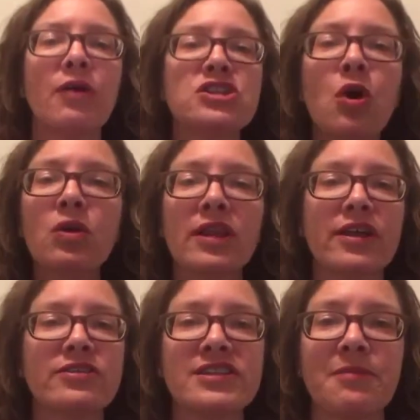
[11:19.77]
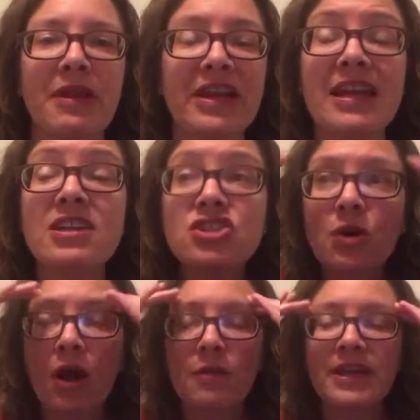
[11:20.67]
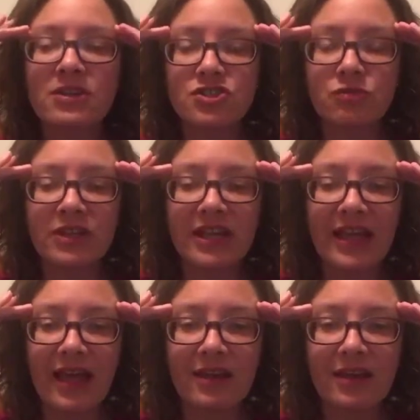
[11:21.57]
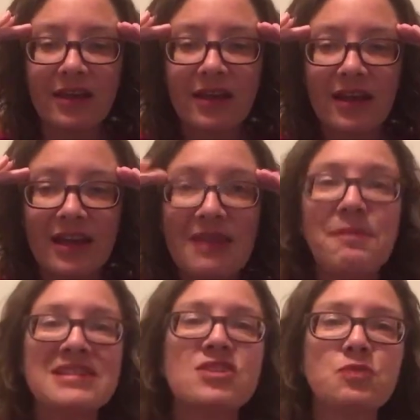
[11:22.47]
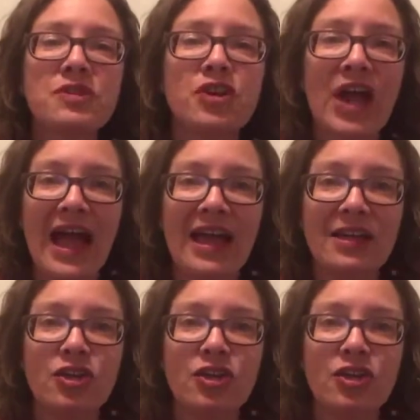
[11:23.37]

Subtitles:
Oh, I totally understand, Melody. It is so hard because you really it messes with your head.